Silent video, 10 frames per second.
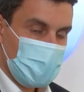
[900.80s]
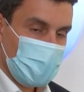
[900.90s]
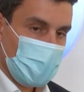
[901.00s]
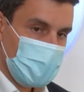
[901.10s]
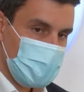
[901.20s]

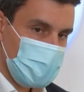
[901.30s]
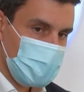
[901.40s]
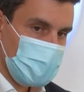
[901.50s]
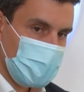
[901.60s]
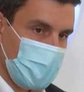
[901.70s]

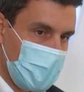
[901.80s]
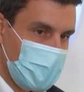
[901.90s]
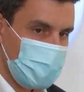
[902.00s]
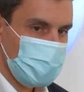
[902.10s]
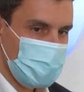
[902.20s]
What's quite
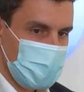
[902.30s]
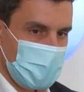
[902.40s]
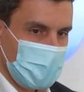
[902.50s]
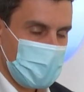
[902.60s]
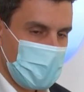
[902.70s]

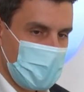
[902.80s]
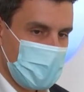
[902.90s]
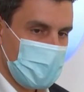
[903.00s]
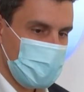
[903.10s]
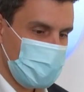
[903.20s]
interesting
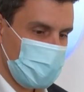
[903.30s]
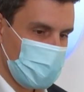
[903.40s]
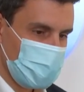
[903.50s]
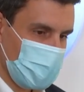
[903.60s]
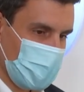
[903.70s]
is
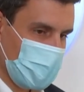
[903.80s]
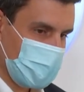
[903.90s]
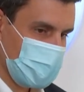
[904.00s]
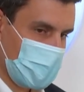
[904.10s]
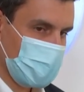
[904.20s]
also,
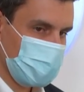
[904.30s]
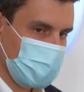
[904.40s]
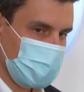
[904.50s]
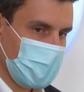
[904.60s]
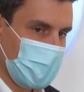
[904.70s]
and it's kind
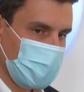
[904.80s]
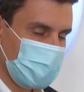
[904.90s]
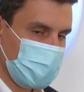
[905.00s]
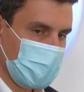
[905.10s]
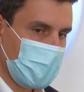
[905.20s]

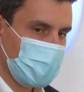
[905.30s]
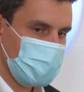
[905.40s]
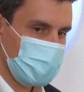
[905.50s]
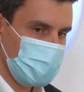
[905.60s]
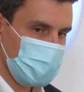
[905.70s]
of
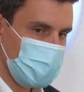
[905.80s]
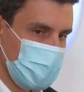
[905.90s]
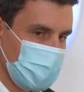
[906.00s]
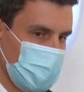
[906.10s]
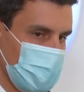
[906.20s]

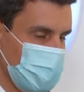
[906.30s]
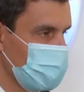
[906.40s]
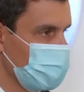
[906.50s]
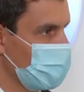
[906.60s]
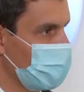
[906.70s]
counterintuitive, is
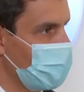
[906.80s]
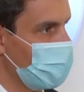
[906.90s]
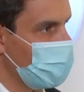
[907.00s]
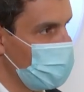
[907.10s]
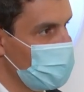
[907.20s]
you're talking
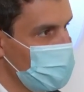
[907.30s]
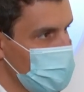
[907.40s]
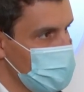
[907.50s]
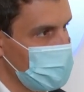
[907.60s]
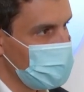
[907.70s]
about
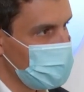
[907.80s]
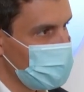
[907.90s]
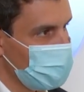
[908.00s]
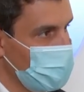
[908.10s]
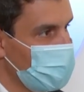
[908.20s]
30%
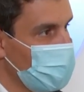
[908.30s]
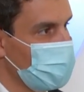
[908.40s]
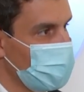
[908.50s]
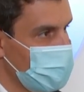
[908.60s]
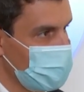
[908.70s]
lower
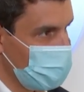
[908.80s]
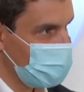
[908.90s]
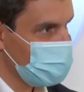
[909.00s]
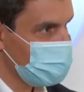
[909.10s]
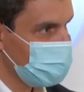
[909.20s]
operating
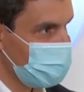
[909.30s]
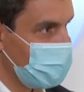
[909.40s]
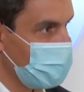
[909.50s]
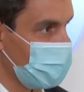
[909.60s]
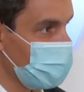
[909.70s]
cost. for
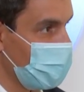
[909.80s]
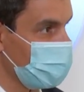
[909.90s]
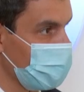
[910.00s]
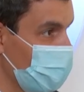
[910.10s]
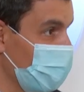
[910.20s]
that
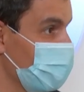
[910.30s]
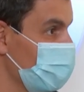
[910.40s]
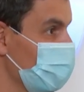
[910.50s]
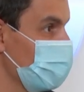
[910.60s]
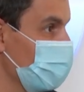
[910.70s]
aircraft compared
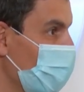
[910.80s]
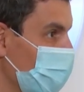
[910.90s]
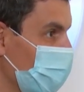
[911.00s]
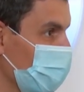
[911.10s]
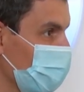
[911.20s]
to a
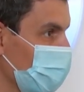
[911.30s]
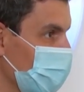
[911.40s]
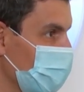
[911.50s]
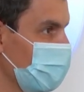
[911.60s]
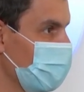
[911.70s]
smaller
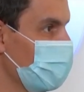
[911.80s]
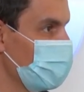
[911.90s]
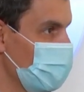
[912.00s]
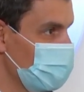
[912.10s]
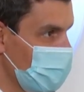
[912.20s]

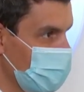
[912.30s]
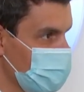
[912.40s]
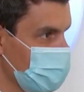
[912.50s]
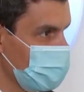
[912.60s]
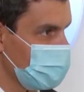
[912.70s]
BizJets.